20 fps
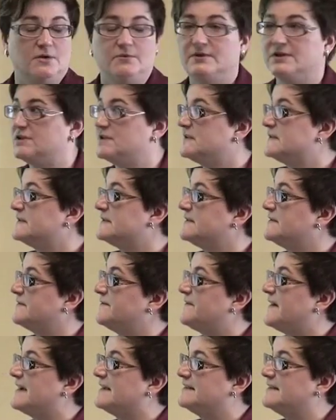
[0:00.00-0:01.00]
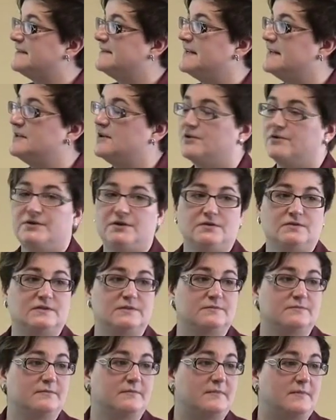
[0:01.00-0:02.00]
which is the fact that they don't
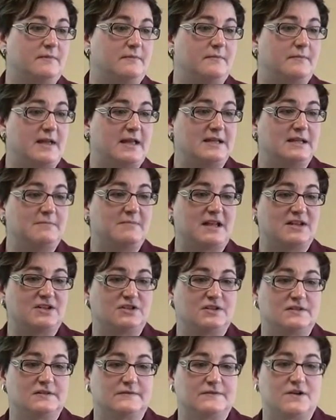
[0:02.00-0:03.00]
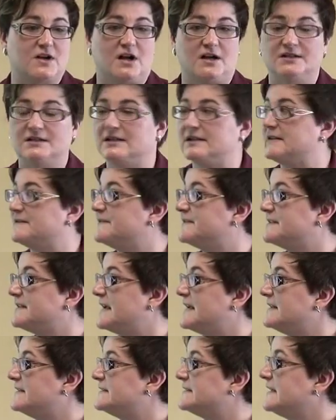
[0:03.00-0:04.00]
use m many mentions of cognitive
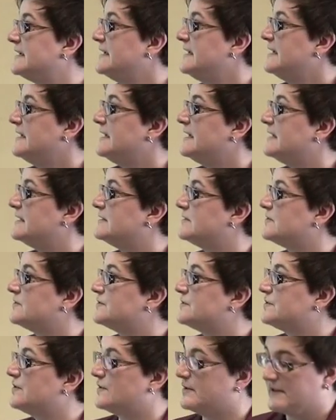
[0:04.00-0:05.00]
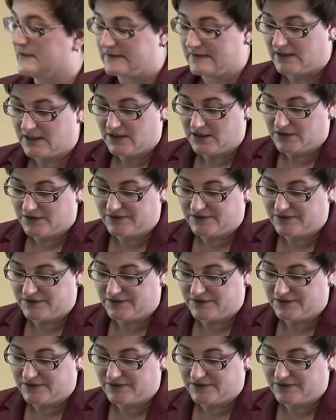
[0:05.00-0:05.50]
states in their stories.